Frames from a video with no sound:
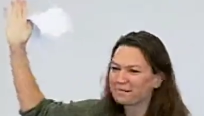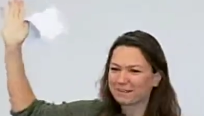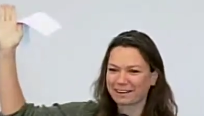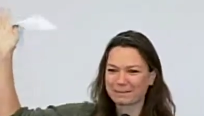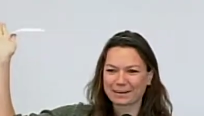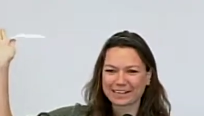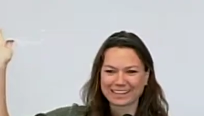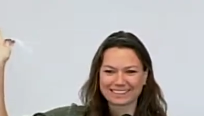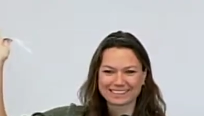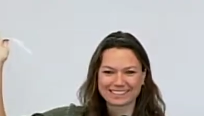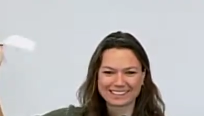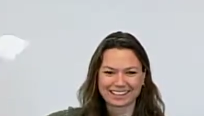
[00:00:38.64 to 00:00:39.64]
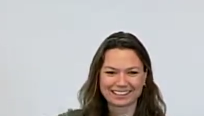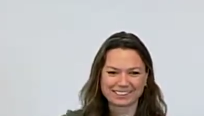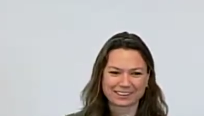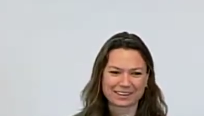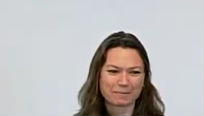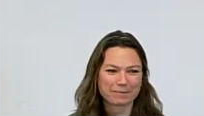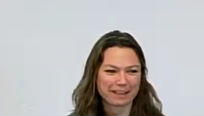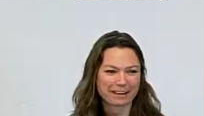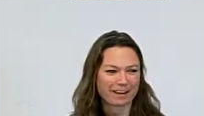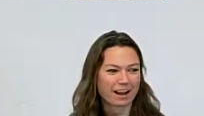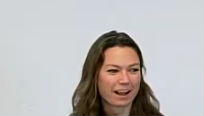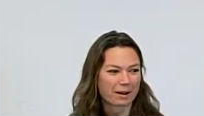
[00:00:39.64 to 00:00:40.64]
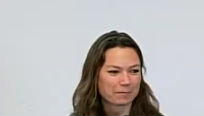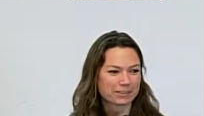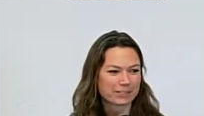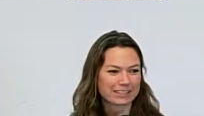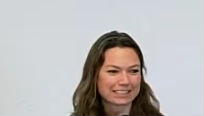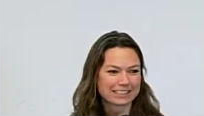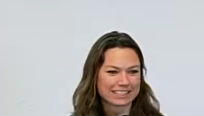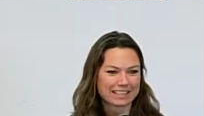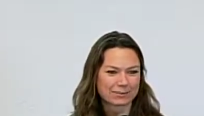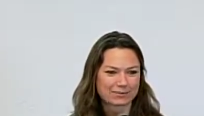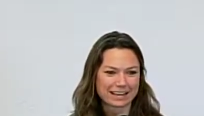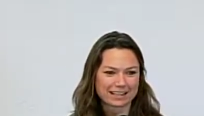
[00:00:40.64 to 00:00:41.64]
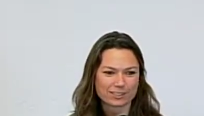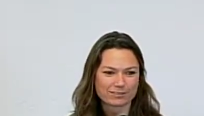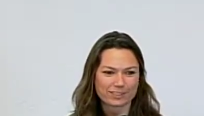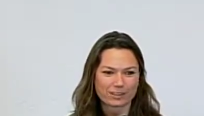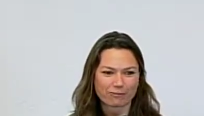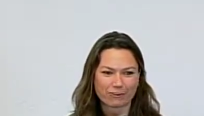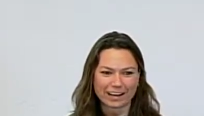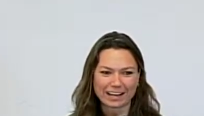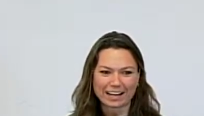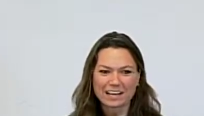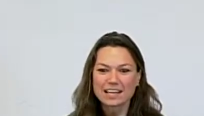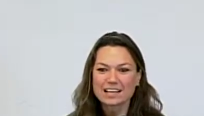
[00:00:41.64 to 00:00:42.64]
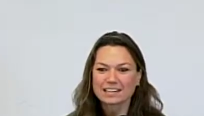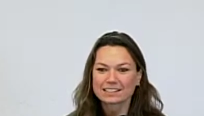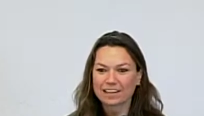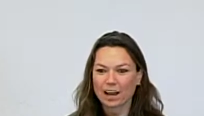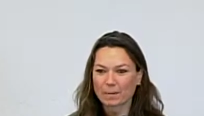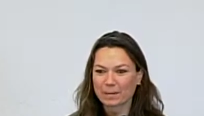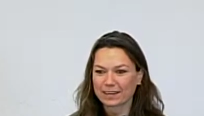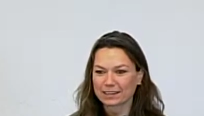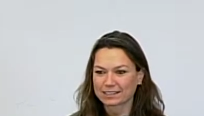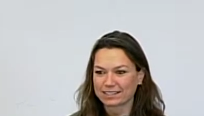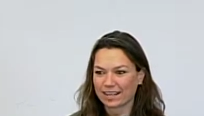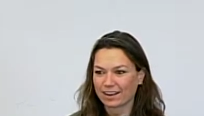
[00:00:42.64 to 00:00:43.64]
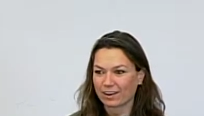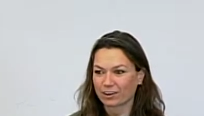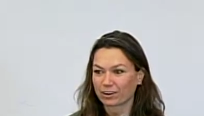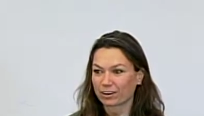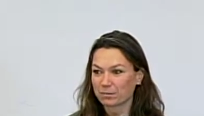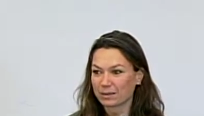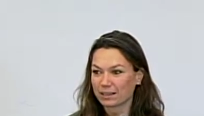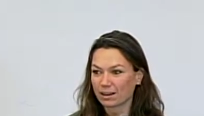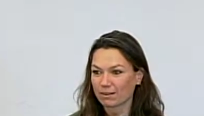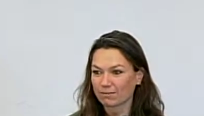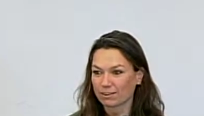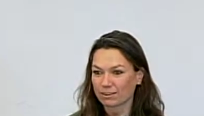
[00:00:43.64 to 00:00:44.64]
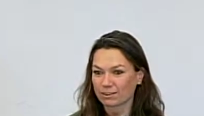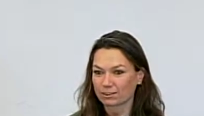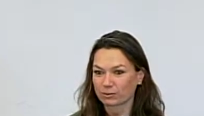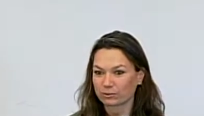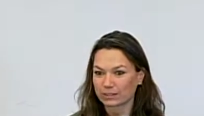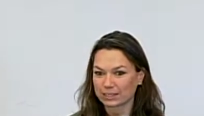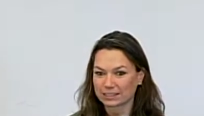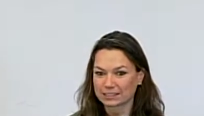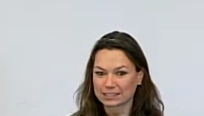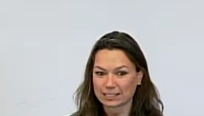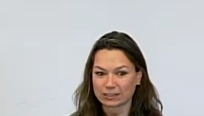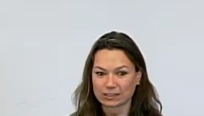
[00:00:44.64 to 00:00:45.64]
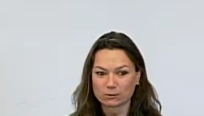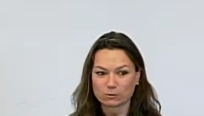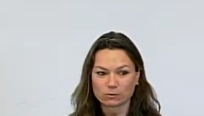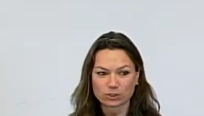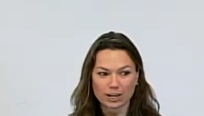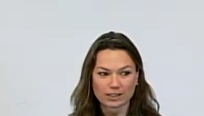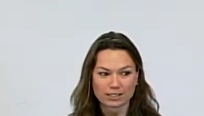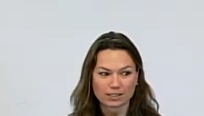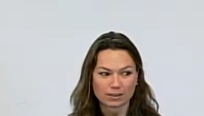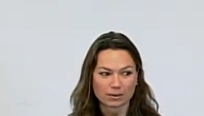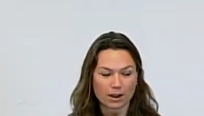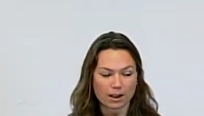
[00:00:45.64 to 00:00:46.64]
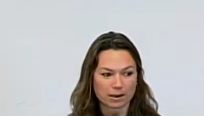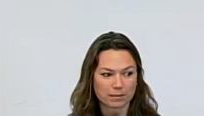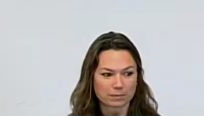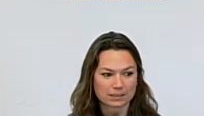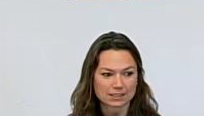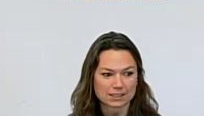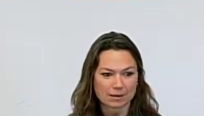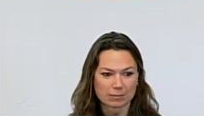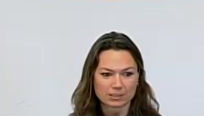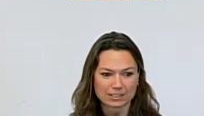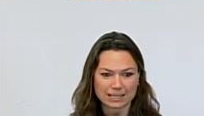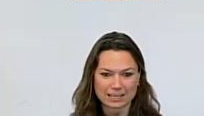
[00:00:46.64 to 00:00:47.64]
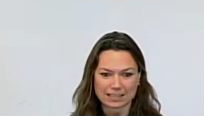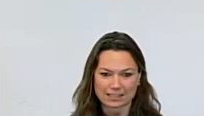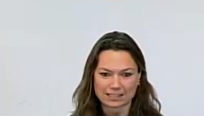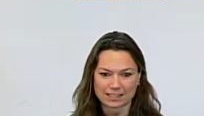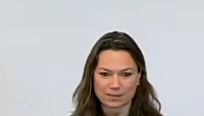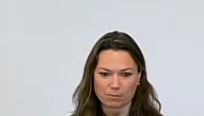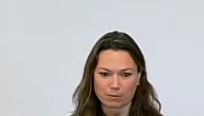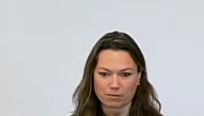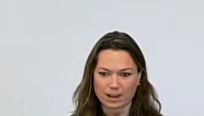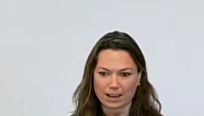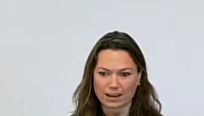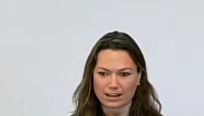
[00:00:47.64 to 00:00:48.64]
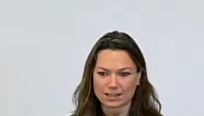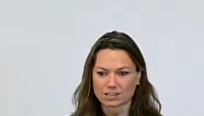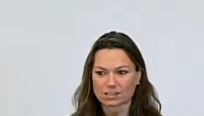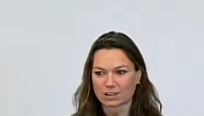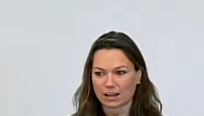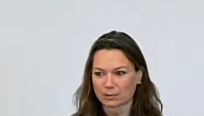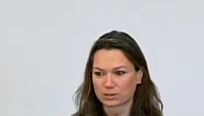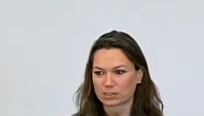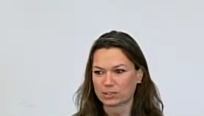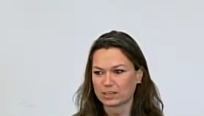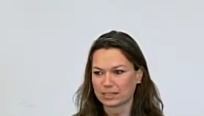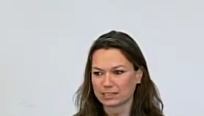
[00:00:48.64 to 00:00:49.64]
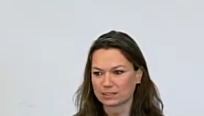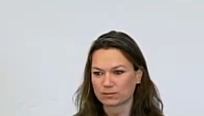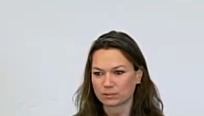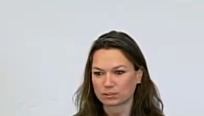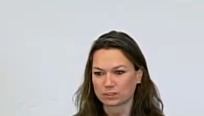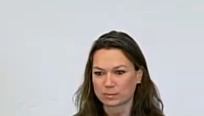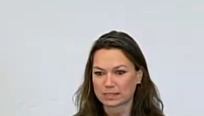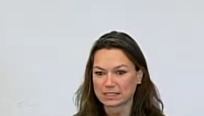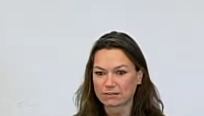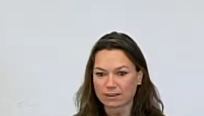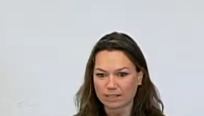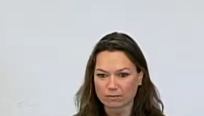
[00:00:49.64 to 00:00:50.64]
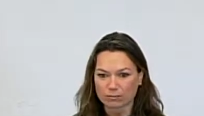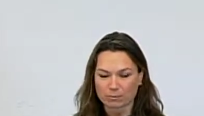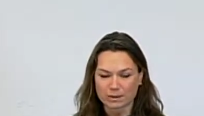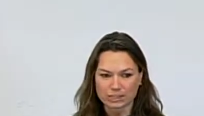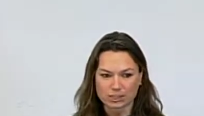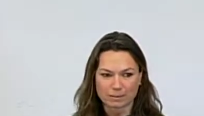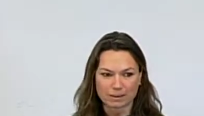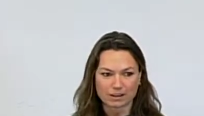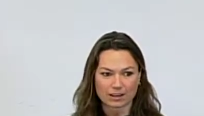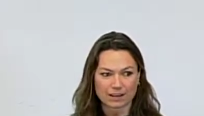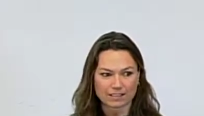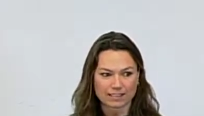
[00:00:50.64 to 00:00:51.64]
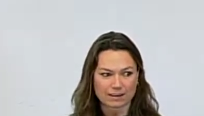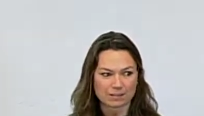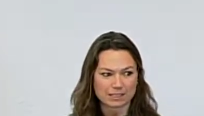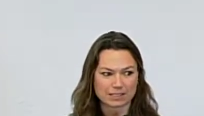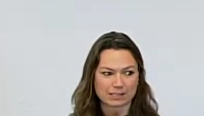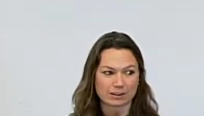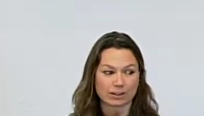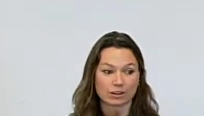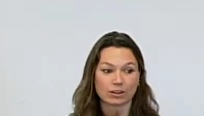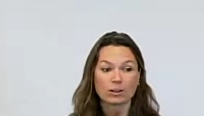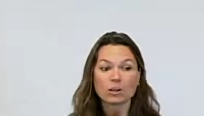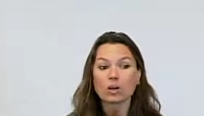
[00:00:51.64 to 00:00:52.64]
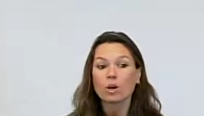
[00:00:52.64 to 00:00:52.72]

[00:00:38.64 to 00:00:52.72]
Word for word: But everybody else's titles are up here, um, so you can see the range of different topics that are going to be covered through this series. We've tried to um, simultaneously provide additional opportunities for specific information about content material,